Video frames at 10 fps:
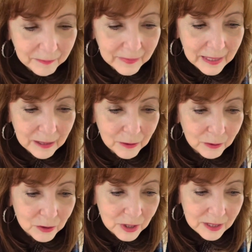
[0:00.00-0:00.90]
either
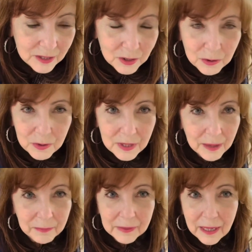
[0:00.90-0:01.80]
just do
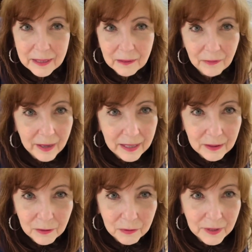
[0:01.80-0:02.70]
some kind of light
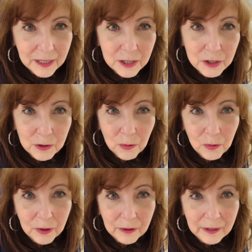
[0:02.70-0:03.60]
finish
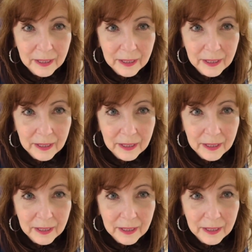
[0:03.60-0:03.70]
or